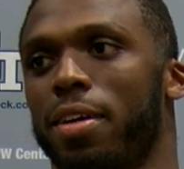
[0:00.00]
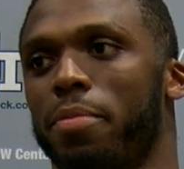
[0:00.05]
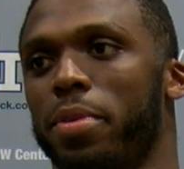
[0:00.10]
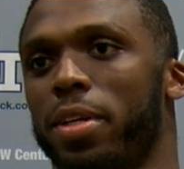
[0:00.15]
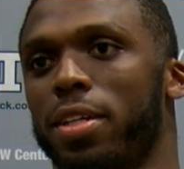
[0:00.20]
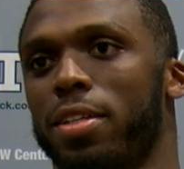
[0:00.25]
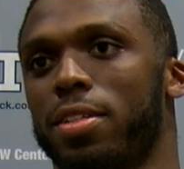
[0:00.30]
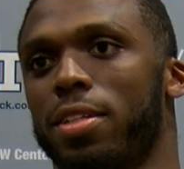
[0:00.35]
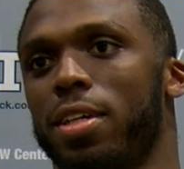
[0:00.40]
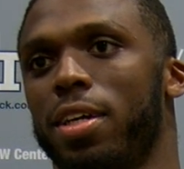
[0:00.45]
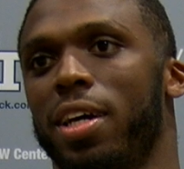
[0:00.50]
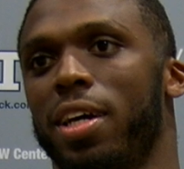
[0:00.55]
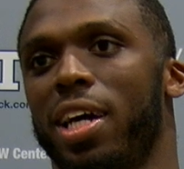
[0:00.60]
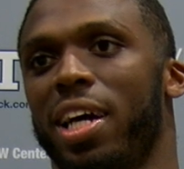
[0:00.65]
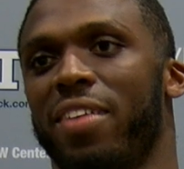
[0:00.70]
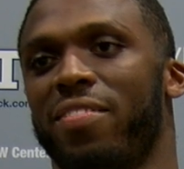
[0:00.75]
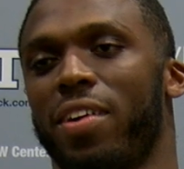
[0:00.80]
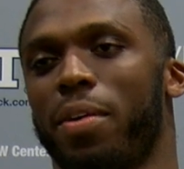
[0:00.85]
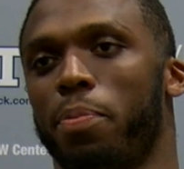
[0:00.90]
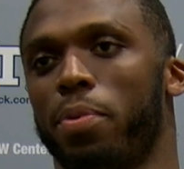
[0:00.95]
I mean,
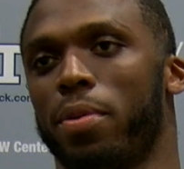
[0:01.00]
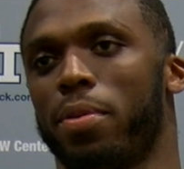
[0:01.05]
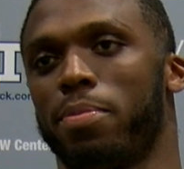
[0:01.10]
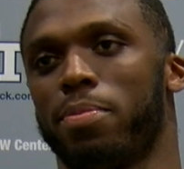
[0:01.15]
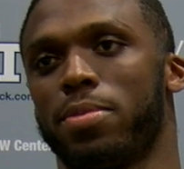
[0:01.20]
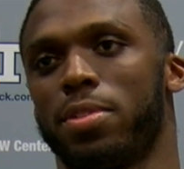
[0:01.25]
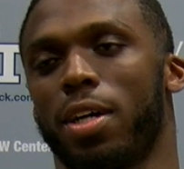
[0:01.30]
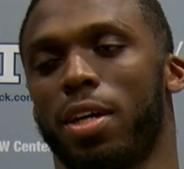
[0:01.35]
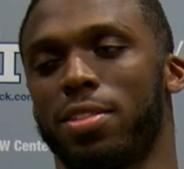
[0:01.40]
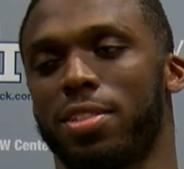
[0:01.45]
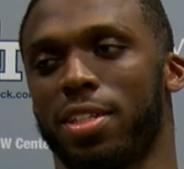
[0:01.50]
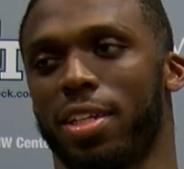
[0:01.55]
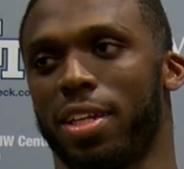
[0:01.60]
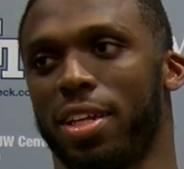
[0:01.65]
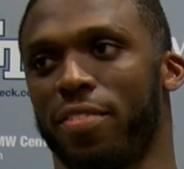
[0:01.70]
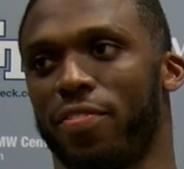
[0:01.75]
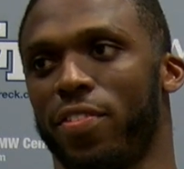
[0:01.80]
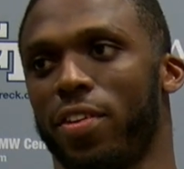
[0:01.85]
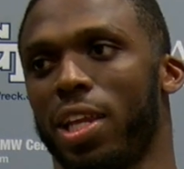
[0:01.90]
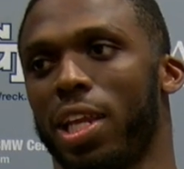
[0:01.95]
if I put thought into the
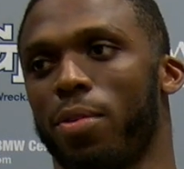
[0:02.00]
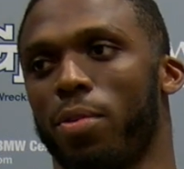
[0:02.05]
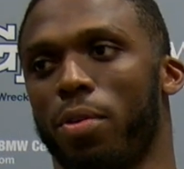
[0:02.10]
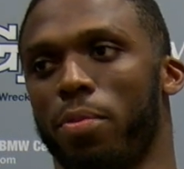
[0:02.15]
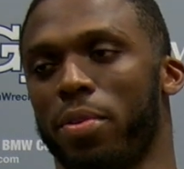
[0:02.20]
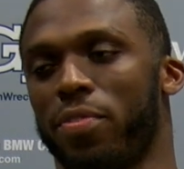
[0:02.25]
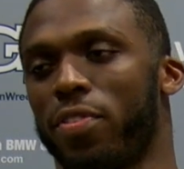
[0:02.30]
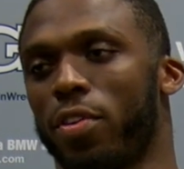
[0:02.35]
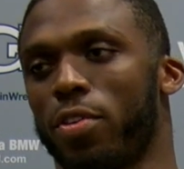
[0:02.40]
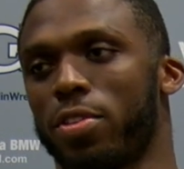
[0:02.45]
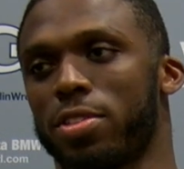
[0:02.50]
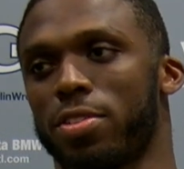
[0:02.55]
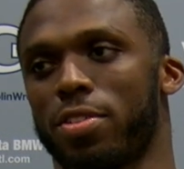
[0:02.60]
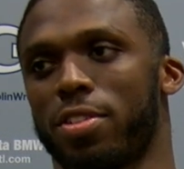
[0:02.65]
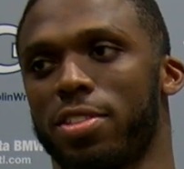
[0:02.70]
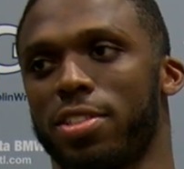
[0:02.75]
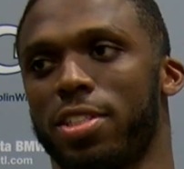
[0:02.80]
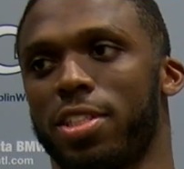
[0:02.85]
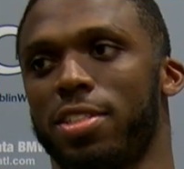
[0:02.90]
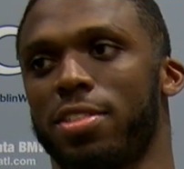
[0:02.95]
NFL, I won't be focused on
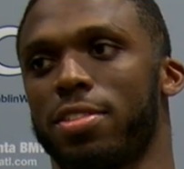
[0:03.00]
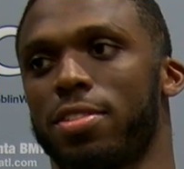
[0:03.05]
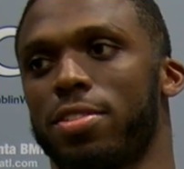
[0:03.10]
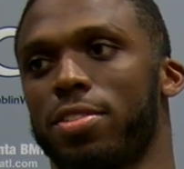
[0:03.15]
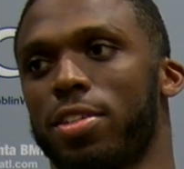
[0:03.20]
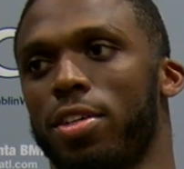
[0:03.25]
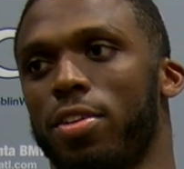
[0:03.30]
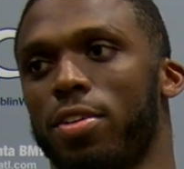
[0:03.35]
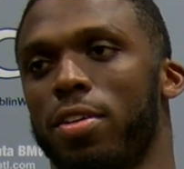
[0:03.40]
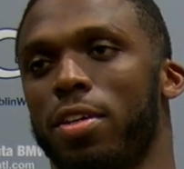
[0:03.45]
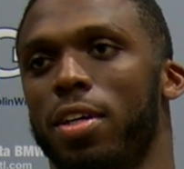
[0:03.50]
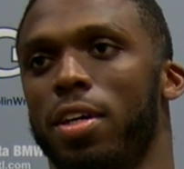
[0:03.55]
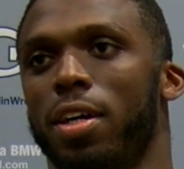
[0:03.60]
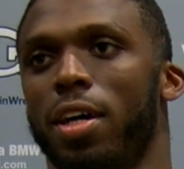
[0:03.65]
the season, so...